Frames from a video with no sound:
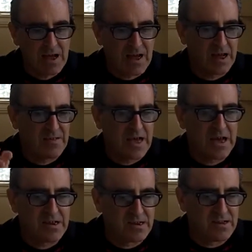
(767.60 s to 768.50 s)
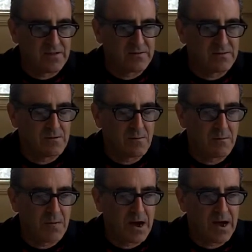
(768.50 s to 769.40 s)
And that is
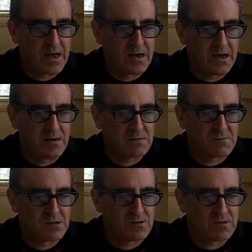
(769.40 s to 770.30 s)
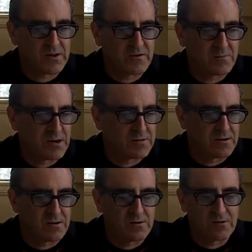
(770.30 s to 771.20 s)
my my little lecture about
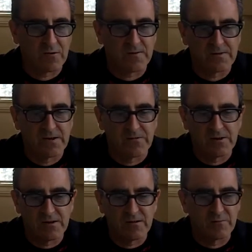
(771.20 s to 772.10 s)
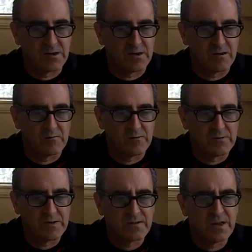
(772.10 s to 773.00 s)
the early 20th century European art
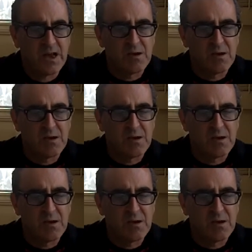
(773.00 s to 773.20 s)
movements.